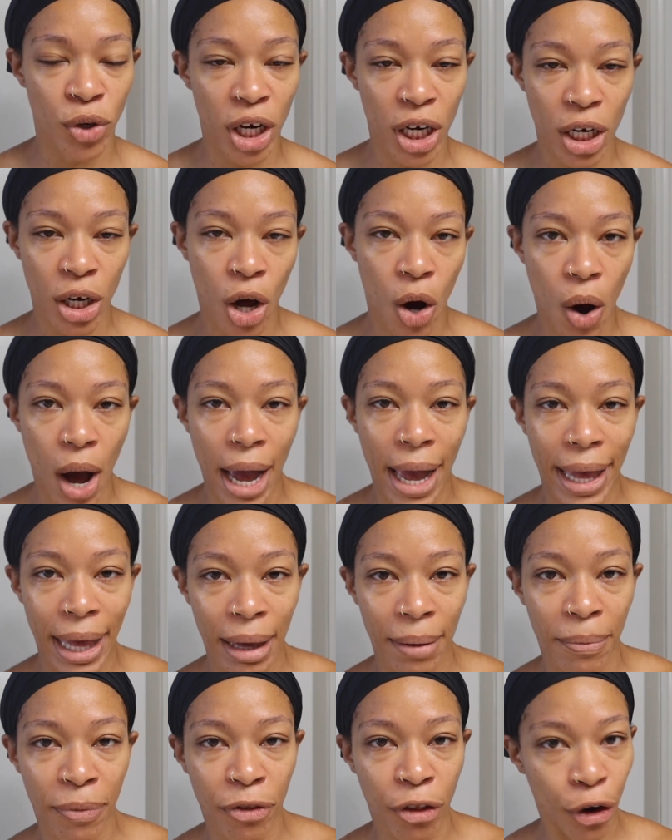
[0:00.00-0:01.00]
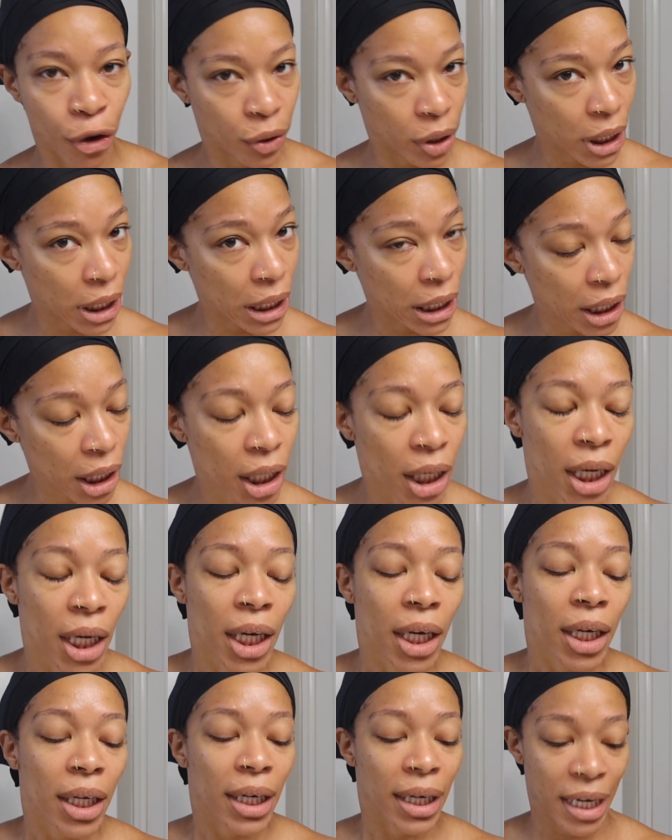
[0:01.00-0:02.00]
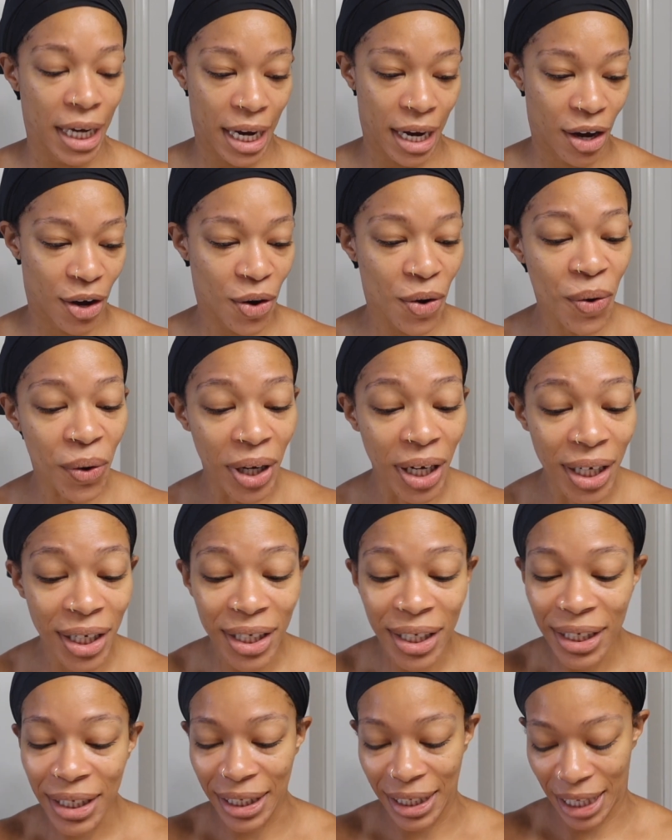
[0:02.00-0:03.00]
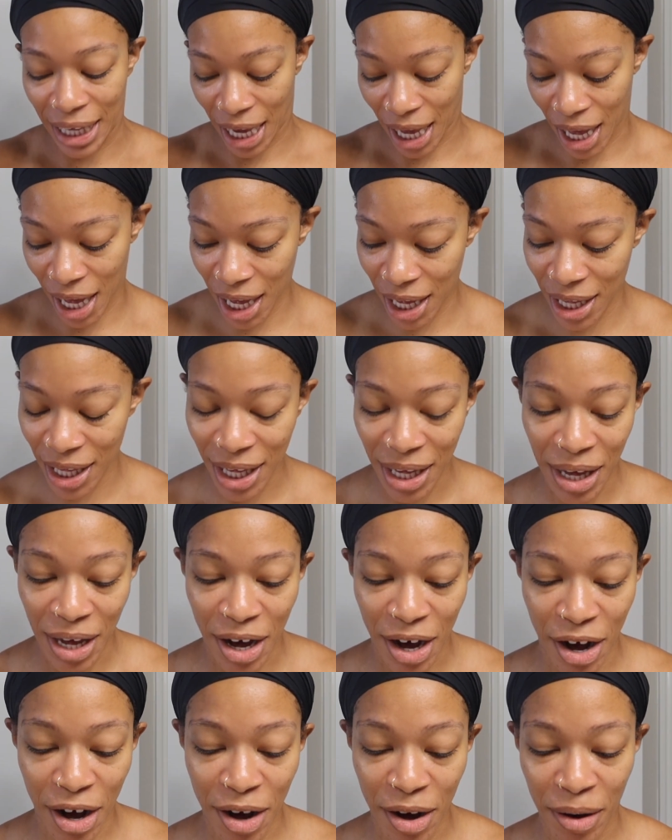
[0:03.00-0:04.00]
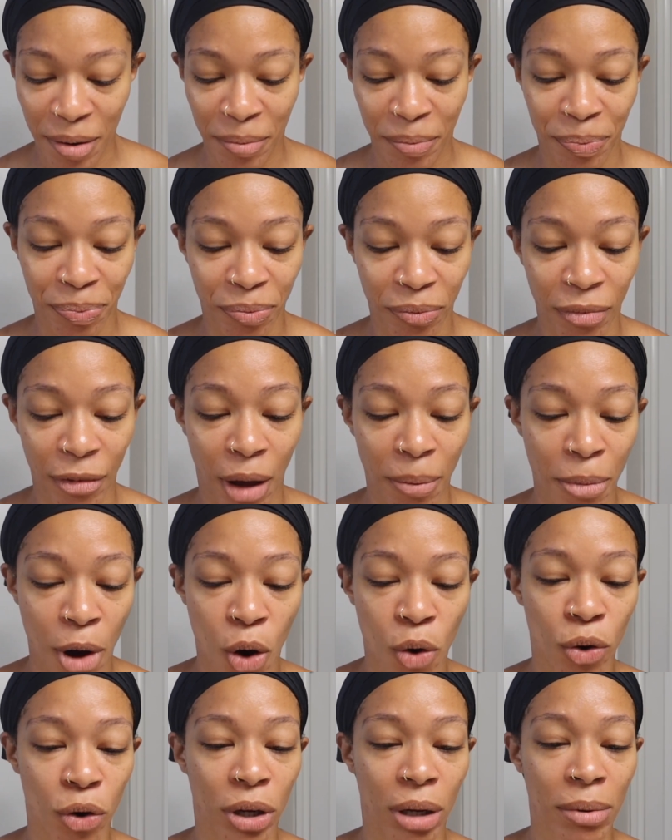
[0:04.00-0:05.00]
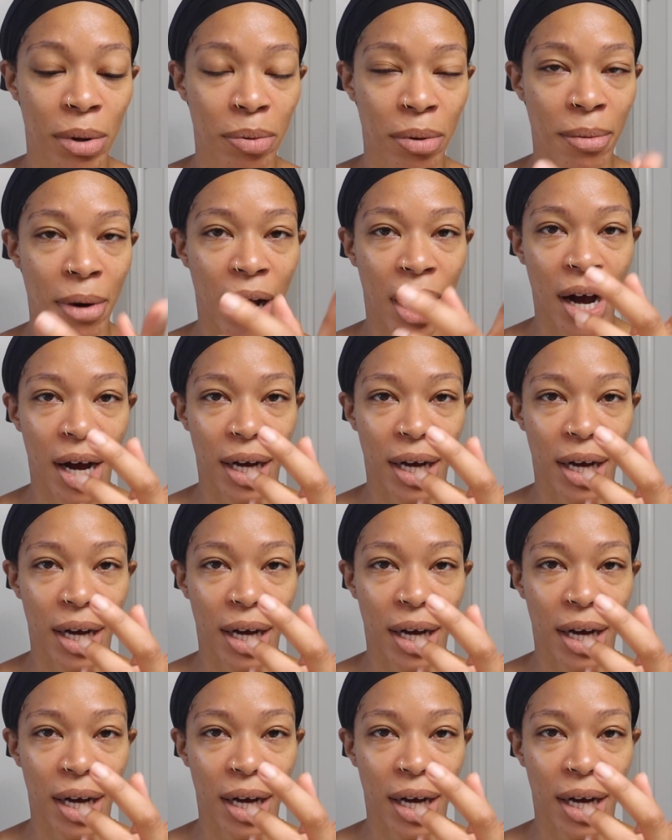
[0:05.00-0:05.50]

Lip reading: You didn't know I am 30 now, yeah. But hold on, let me put my